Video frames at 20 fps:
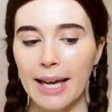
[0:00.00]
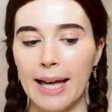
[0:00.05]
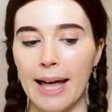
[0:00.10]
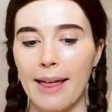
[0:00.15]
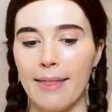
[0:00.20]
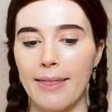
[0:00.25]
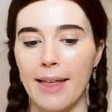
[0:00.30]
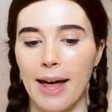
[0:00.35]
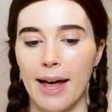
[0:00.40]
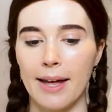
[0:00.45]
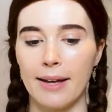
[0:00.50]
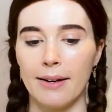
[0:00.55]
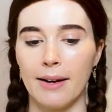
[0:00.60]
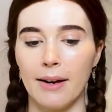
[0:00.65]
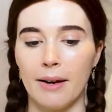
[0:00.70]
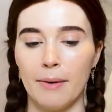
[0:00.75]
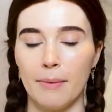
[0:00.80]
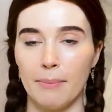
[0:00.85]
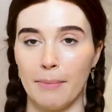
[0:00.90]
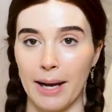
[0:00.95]
and
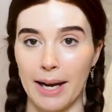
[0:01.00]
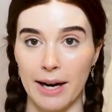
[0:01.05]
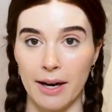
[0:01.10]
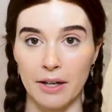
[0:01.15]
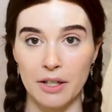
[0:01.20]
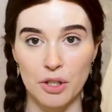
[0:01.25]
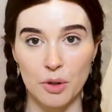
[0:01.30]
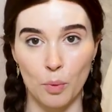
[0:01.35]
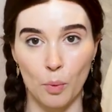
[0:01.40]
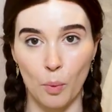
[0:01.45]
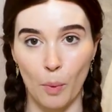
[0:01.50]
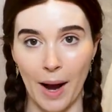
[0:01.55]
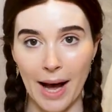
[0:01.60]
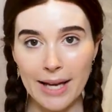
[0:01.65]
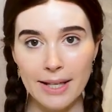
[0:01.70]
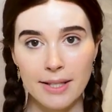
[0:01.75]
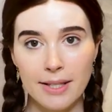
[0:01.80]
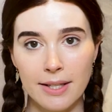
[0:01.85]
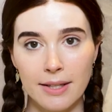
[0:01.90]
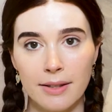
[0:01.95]
then my hair is
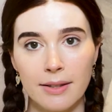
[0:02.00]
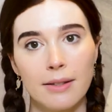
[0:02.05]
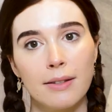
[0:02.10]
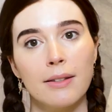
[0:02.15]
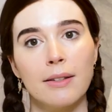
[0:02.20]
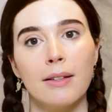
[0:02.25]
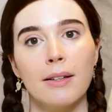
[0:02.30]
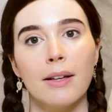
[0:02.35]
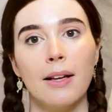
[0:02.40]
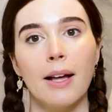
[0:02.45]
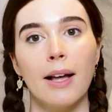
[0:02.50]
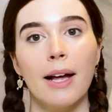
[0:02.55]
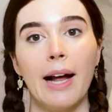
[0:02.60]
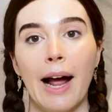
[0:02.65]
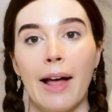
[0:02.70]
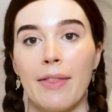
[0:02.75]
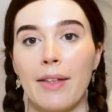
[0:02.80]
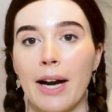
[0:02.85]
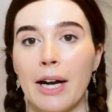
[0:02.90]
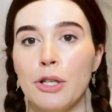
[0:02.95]
wet.
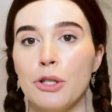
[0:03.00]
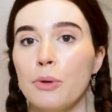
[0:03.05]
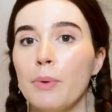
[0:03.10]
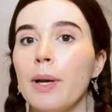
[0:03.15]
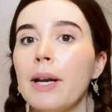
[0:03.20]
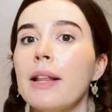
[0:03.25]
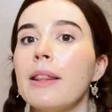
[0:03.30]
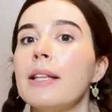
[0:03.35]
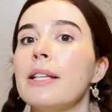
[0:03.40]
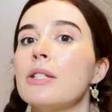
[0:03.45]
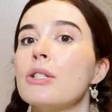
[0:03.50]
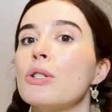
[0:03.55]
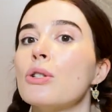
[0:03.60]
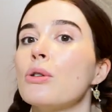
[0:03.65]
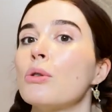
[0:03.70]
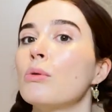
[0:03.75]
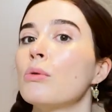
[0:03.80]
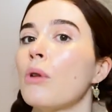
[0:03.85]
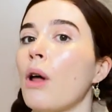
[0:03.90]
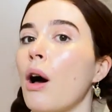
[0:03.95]
And then I do it in these
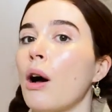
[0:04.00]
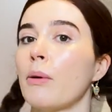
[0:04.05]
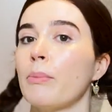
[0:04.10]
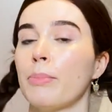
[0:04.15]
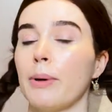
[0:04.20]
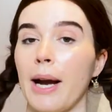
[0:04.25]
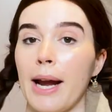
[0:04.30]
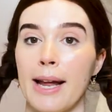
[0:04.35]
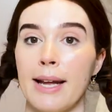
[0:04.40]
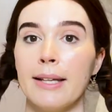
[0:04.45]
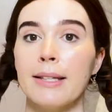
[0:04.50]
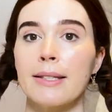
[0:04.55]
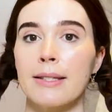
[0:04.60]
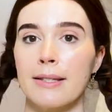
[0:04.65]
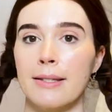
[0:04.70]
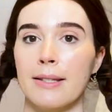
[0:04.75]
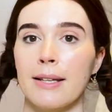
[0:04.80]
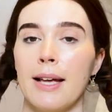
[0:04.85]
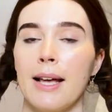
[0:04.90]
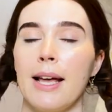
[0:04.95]
two long
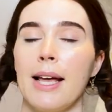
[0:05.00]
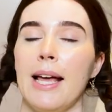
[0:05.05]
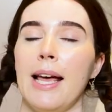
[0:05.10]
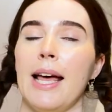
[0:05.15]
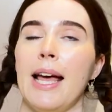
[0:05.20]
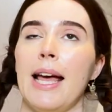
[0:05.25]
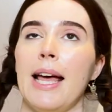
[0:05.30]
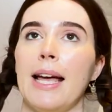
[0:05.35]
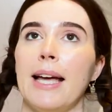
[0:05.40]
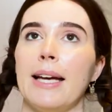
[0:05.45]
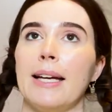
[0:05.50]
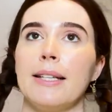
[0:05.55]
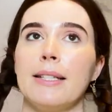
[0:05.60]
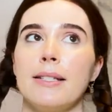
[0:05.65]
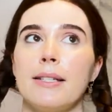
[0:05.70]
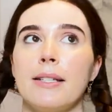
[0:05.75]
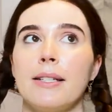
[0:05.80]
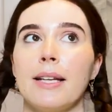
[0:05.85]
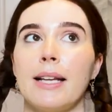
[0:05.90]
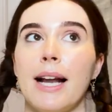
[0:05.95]
braids.
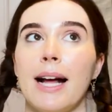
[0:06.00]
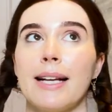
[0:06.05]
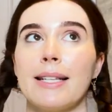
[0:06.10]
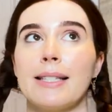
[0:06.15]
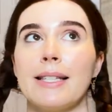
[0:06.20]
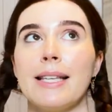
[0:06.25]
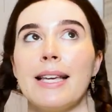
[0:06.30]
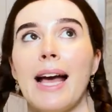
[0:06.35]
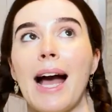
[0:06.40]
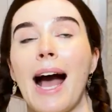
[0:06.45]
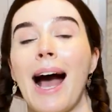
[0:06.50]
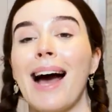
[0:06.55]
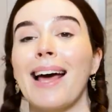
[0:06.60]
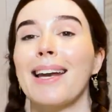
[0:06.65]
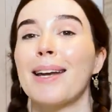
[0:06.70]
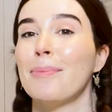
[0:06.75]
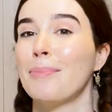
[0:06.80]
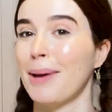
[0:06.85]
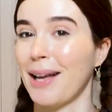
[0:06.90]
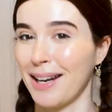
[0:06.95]
And it has the
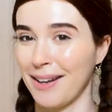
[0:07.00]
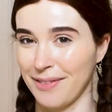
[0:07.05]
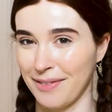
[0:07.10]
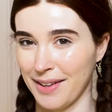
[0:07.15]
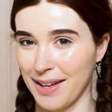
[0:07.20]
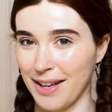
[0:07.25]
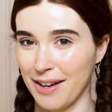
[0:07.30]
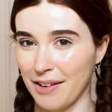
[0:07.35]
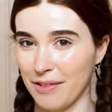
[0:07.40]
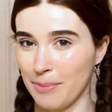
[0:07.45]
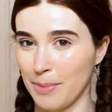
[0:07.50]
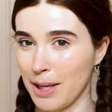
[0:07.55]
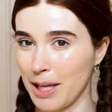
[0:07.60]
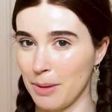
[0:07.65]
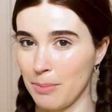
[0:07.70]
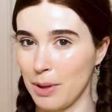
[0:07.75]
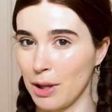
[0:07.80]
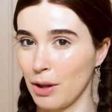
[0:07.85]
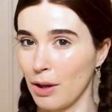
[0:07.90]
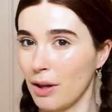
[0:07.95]
added benefit of making
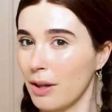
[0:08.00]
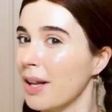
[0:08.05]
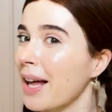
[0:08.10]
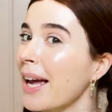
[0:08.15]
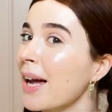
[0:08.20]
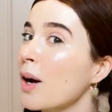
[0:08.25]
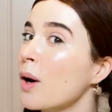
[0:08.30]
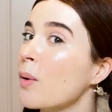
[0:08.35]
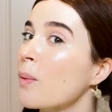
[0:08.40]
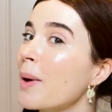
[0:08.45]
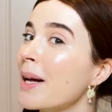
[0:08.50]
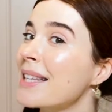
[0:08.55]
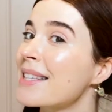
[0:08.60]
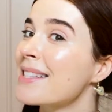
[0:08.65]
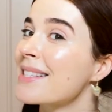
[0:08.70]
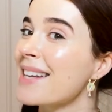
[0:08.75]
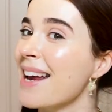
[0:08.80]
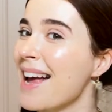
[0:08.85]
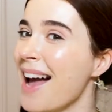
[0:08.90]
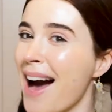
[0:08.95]
me look like
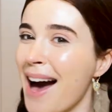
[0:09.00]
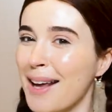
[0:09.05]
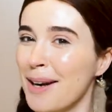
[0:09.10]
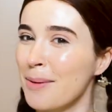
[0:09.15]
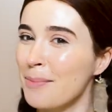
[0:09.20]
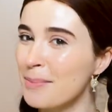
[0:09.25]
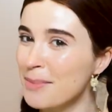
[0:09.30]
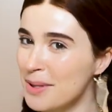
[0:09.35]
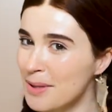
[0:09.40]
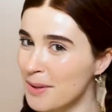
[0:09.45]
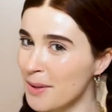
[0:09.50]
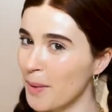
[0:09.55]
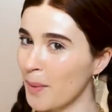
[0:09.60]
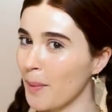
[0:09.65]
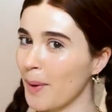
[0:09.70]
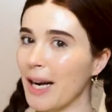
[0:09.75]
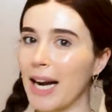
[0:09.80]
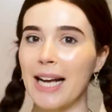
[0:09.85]
Wednesday Addams when